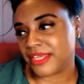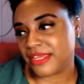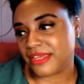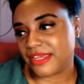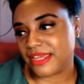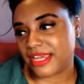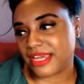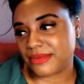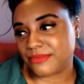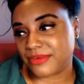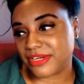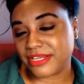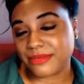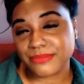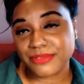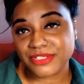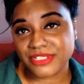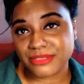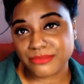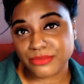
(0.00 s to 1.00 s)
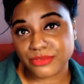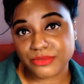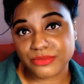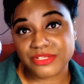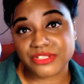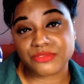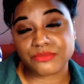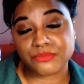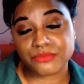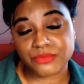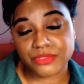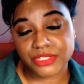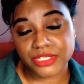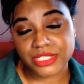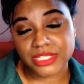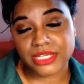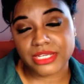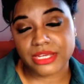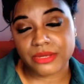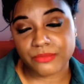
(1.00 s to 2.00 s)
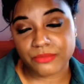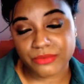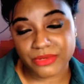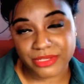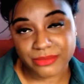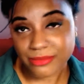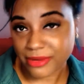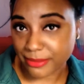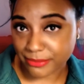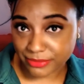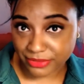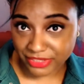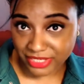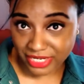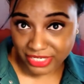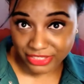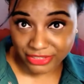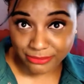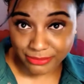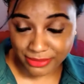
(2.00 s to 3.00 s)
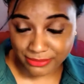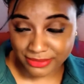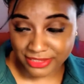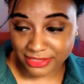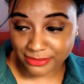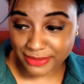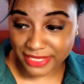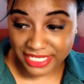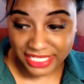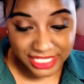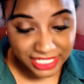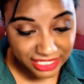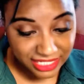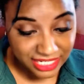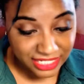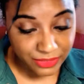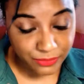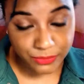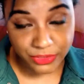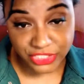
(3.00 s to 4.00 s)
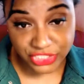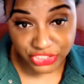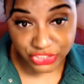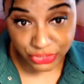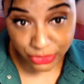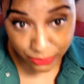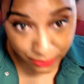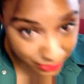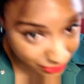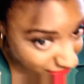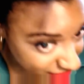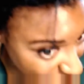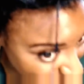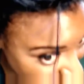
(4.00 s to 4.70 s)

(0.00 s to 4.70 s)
And Rockabilly Blue is really a really popular color by Manic Panic, and it works so well, you guys.